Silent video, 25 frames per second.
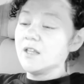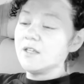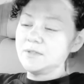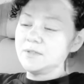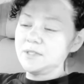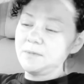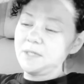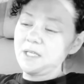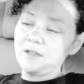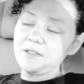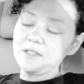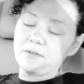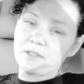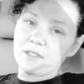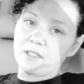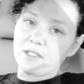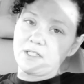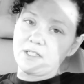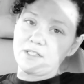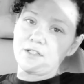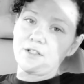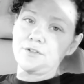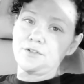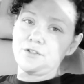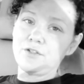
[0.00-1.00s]
There was something else I was
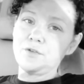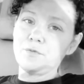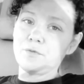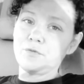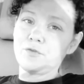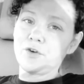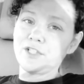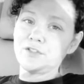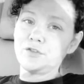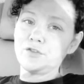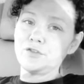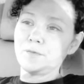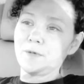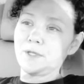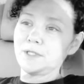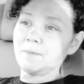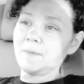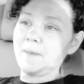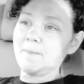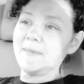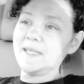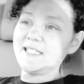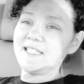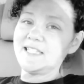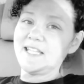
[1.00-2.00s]
going to disclose too before I told you
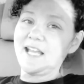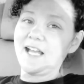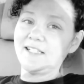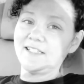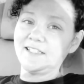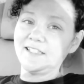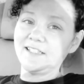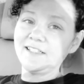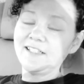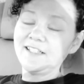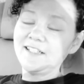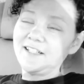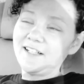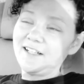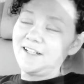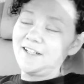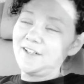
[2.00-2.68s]
about my bestiality.